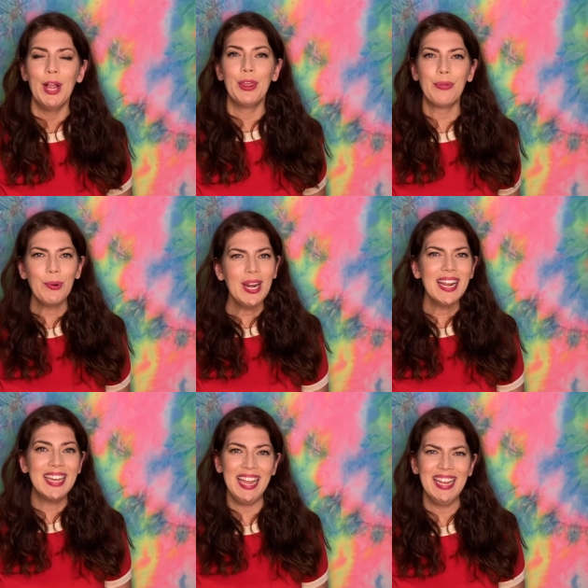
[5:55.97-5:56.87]

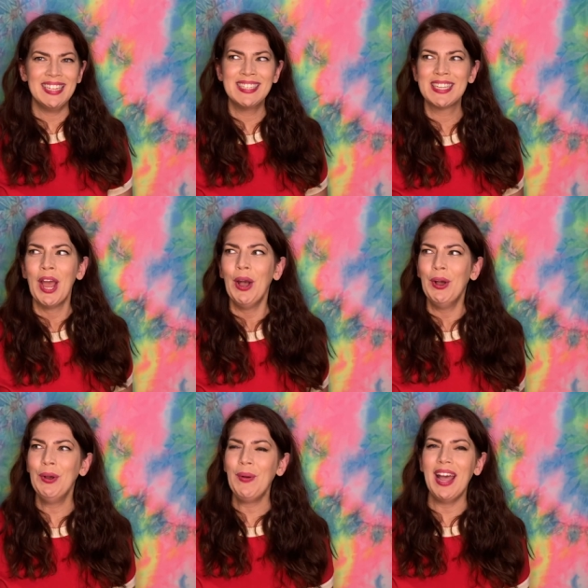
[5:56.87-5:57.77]
Three kids
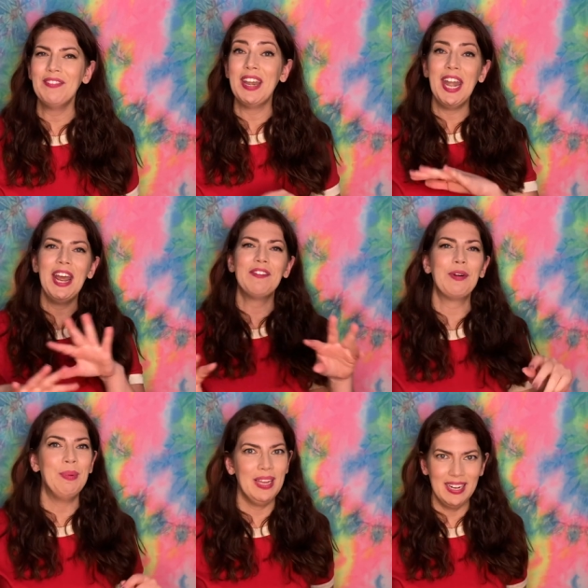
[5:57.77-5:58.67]
who have
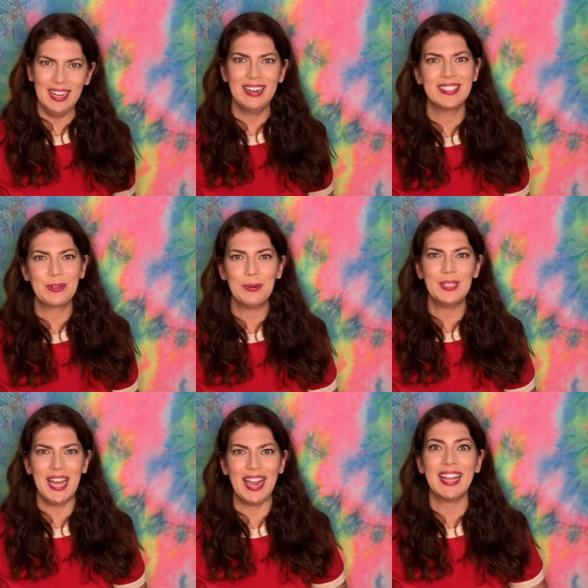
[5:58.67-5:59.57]
never been in a school
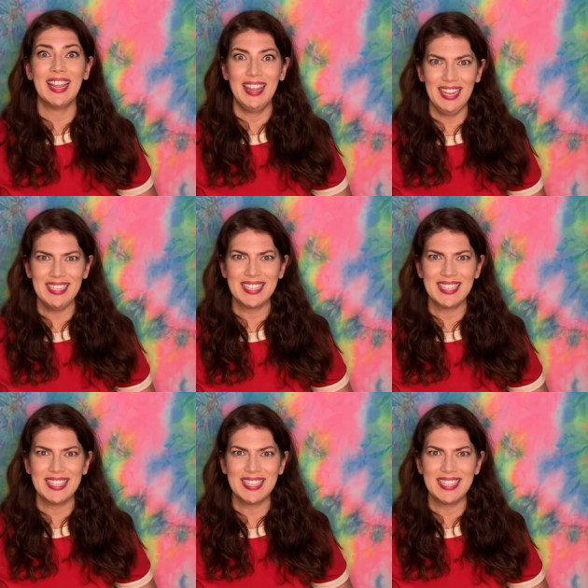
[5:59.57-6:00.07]
like this.